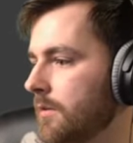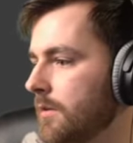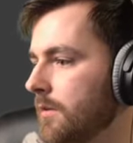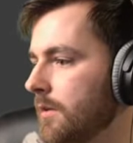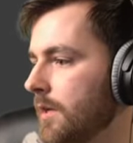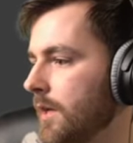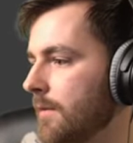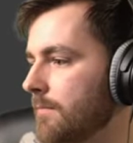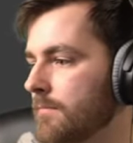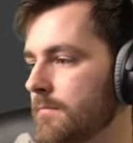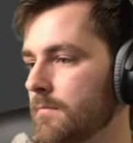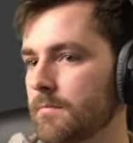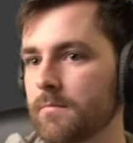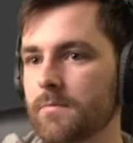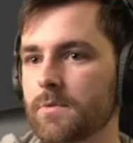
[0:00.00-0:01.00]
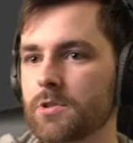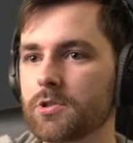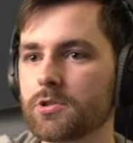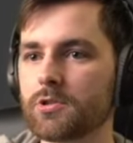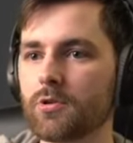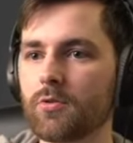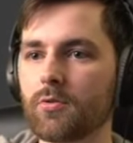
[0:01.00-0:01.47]
Yeah.
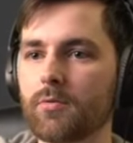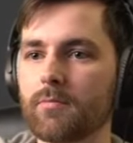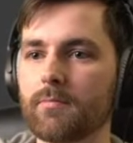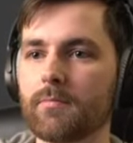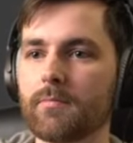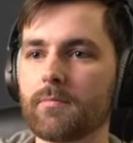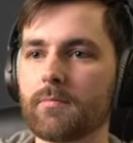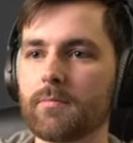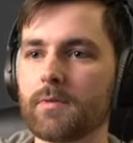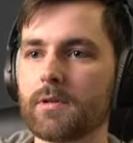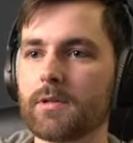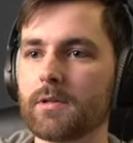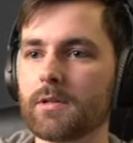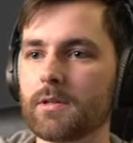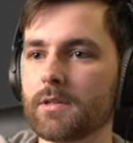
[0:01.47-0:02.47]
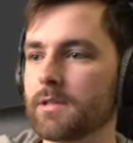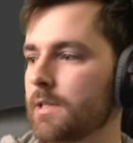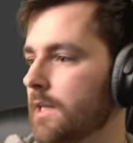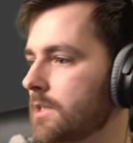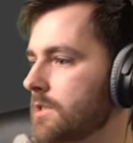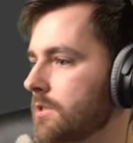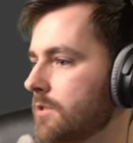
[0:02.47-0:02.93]
So
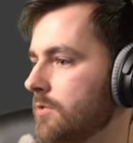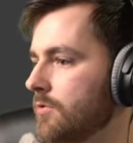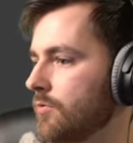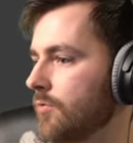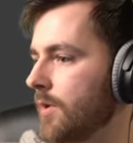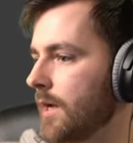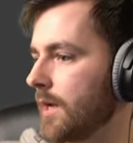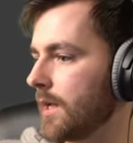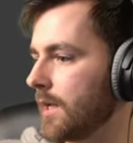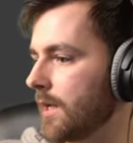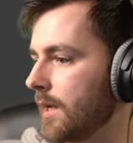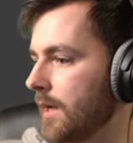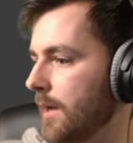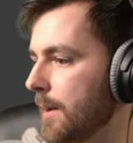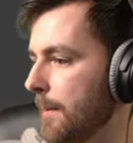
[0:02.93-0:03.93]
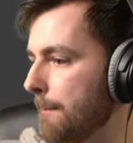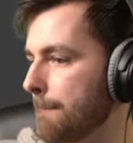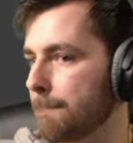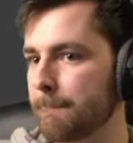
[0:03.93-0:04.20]
let's do a um,